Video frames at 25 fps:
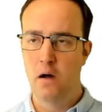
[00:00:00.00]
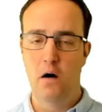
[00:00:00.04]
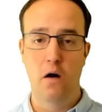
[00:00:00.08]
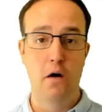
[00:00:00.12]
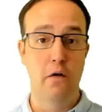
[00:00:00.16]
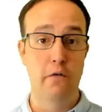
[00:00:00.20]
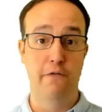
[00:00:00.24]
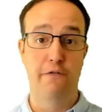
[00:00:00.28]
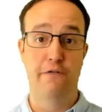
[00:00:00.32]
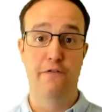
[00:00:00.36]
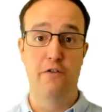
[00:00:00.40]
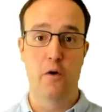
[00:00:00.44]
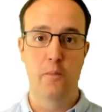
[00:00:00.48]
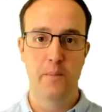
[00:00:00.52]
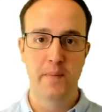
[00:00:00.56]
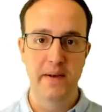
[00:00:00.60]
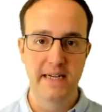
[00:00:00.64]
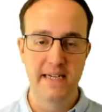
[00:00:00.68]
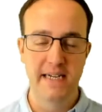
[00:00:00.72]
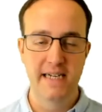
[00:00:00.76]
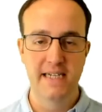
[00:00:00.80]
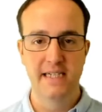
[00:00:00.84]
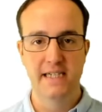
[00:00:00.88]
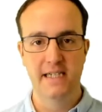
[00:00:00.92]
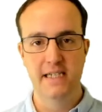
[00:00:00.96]
on floppy
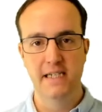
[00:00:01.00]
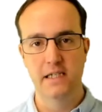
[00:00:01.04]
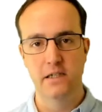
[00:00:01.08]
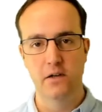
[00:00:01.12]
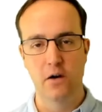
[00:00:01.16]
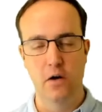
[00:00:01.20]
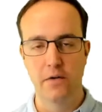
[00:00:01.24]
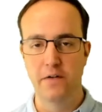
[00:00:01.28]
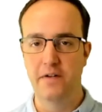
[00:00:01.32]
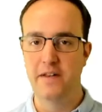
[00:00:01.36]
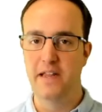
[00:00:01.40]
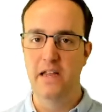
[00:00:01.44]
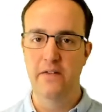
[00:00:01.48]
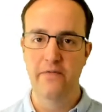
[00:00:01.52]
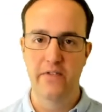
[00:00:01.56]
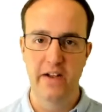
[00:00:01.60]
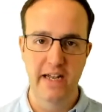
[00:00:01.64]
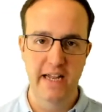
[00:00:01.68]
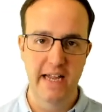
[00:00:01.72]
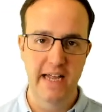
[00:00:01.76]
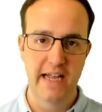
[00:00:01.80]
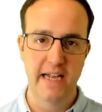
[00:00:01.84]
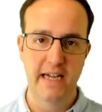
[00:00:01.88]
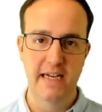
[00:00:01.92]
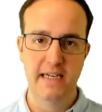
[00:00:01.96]
disks, on
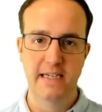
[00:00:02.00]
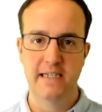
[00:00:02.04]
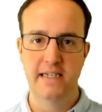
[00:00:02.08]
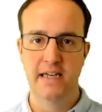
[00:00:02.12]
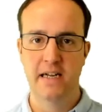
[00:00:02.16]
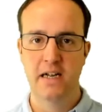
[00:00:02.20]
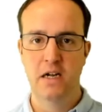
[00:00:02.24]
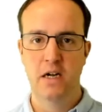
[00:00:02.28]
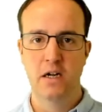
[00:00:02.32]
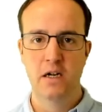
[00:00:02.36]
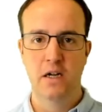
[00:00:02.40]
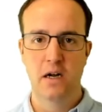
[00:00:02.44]
DVDs,